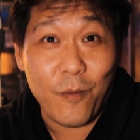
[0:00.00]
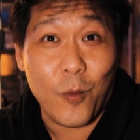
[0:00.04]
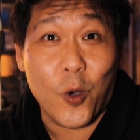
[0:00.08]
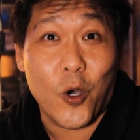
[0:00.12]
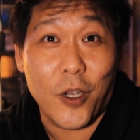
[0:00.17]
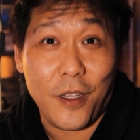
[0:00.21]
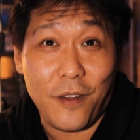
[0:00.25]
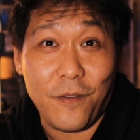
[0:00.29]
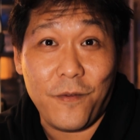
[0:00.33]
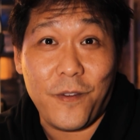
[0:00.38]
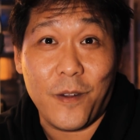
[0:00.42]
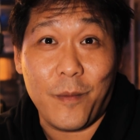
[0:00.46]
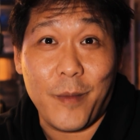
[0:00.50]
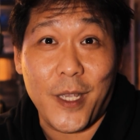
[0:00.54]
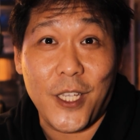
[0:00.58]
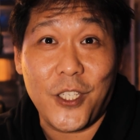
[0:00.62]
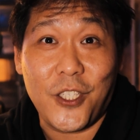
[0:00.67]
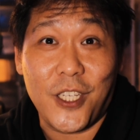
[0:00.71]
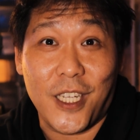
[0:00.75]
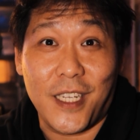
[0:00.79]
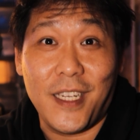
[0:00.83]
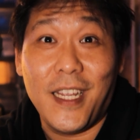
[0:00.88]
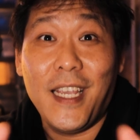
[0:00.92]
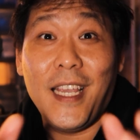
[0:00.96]
more
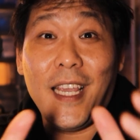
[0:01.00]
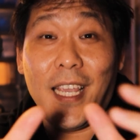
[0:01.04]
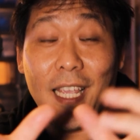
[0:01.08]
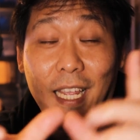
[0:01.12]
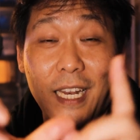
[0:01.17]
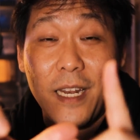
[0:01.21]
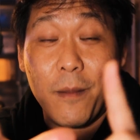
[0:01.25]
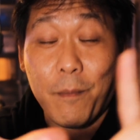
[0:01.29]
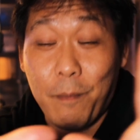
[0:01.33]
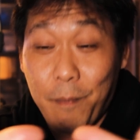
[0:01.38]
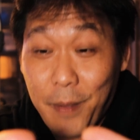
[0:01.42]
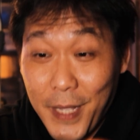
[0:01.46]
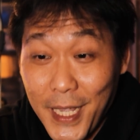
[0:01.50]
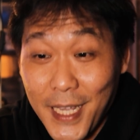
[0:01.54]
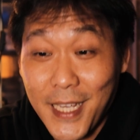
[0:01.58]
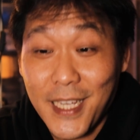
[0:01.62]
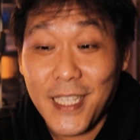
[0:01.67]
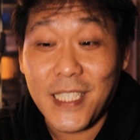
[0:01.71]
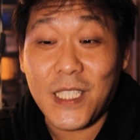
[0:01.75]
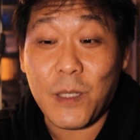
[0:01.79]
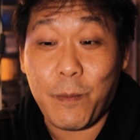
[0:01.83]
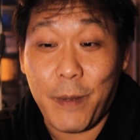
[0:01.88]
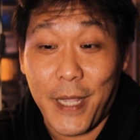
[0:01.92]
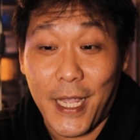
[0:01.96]
information in a
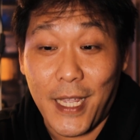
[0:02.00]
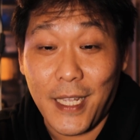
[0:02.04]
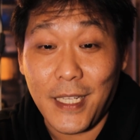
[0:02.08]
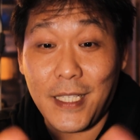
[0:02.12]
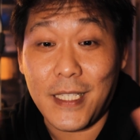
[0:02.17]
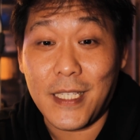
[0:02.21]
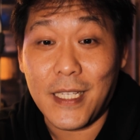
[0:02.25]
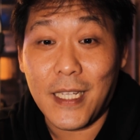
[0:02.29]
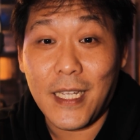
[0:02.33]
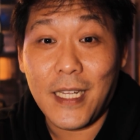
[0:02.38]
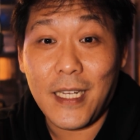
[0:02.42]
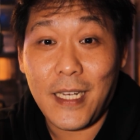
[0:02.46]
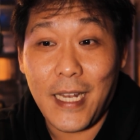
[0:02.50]
bigger space,